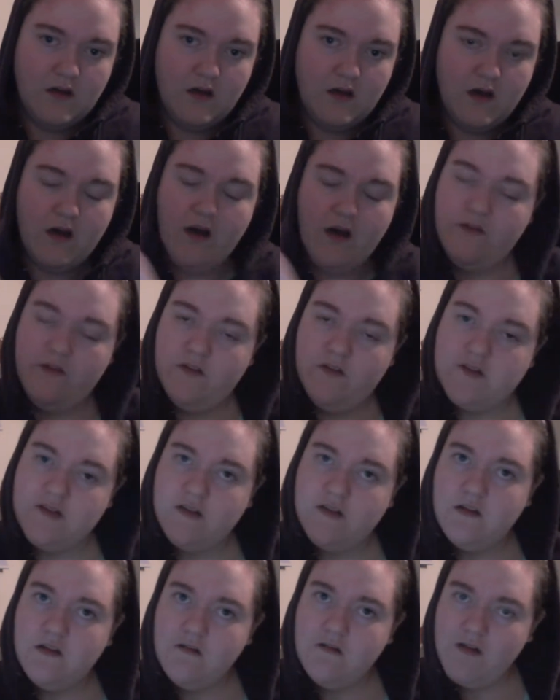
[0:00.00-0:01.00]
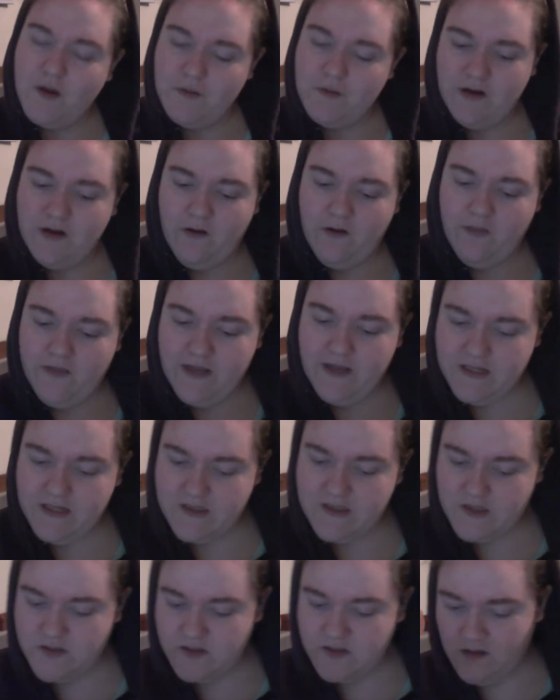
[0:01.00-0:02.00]
and there's a lot going on there,
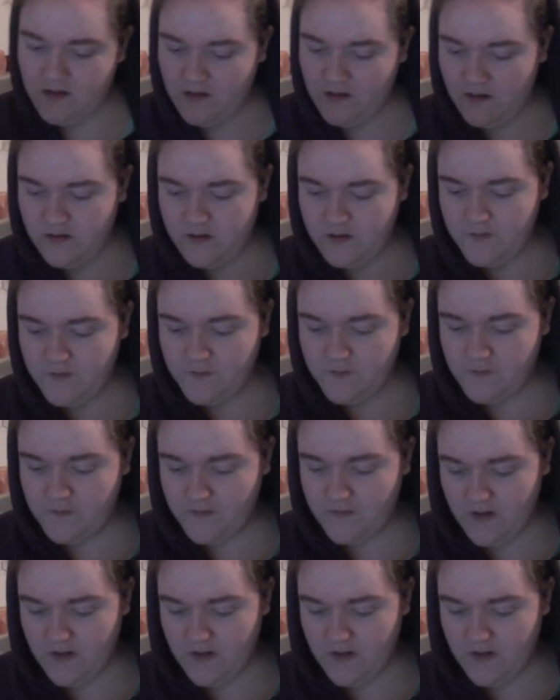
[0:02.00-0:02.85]
so there's a lot of